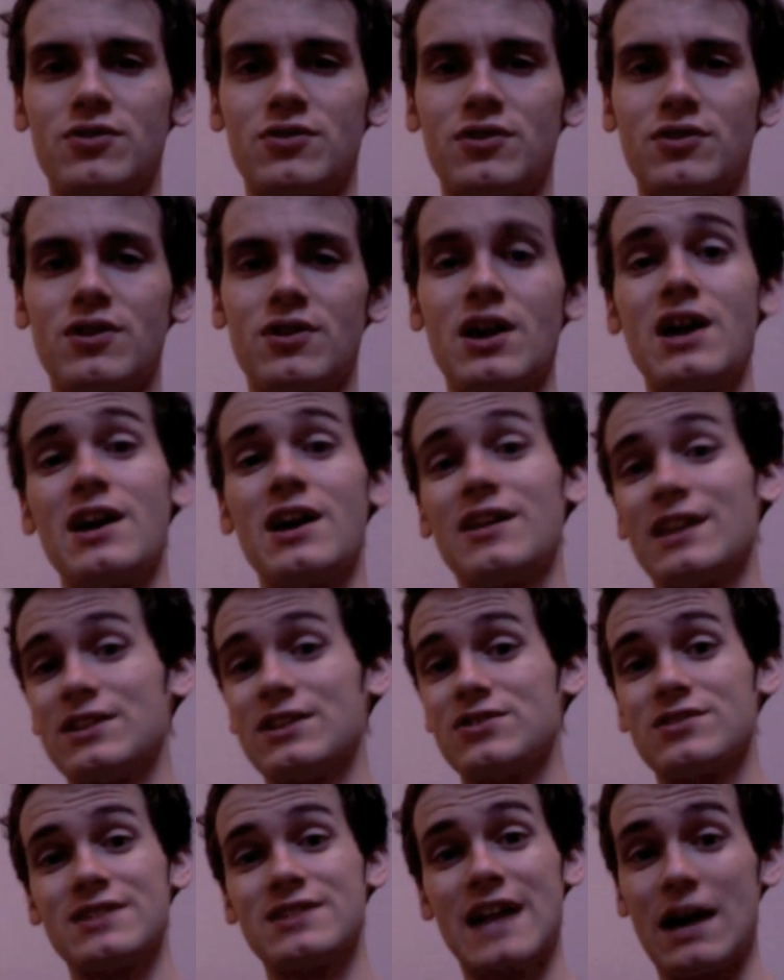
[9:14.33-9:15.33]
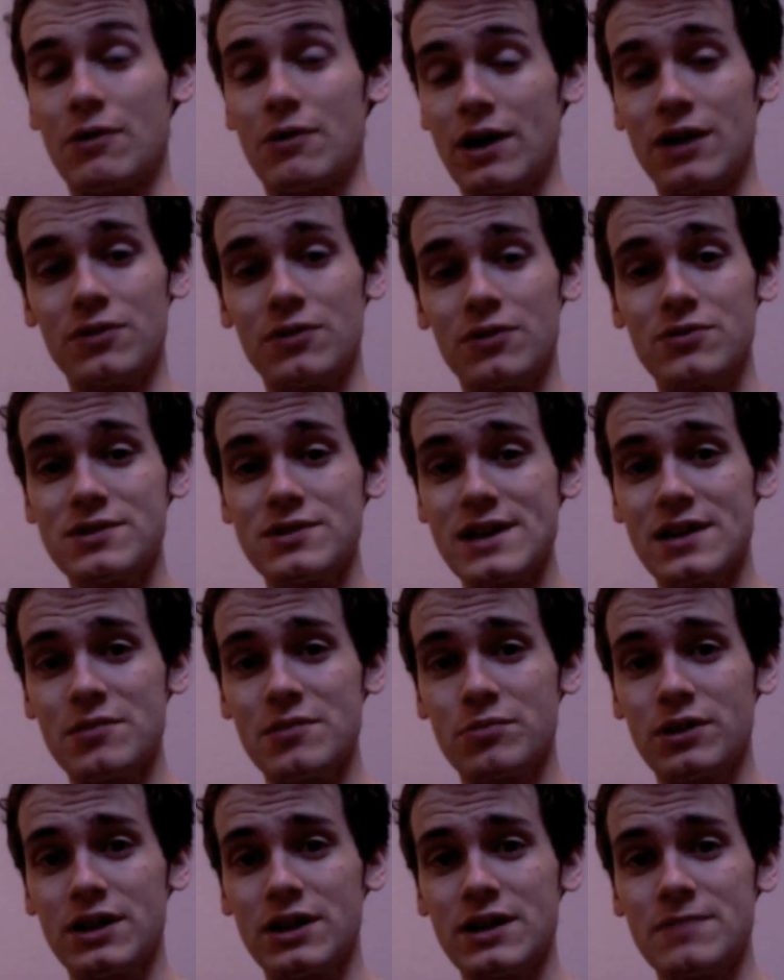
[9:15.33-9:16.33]
you. That's just how I learned how to
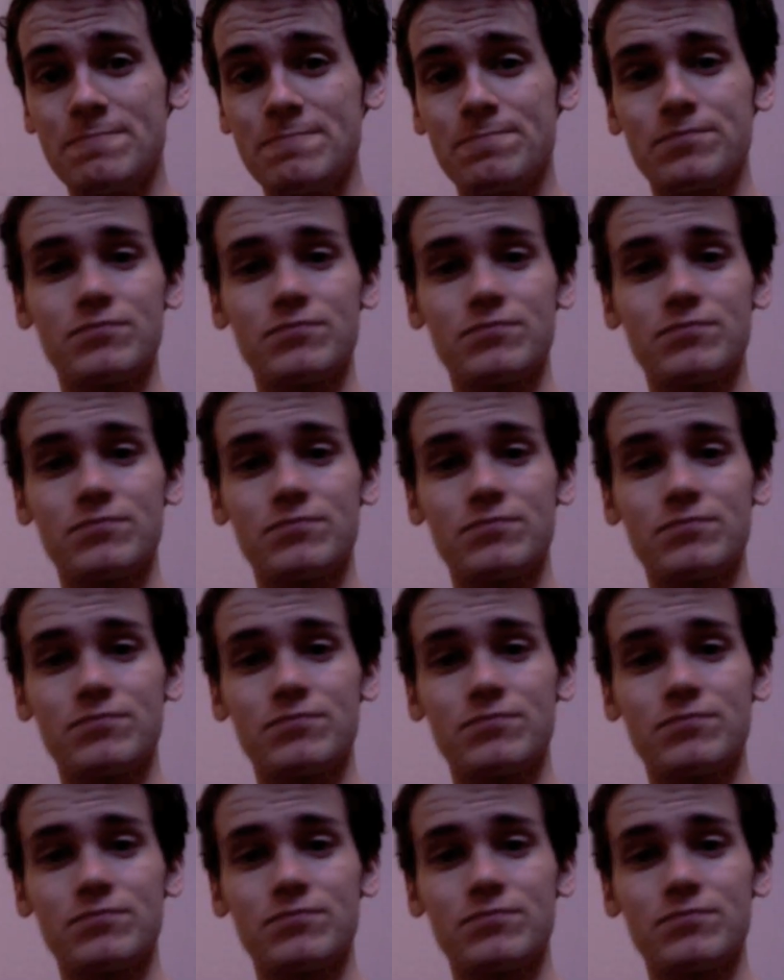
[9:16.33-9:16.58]
play it.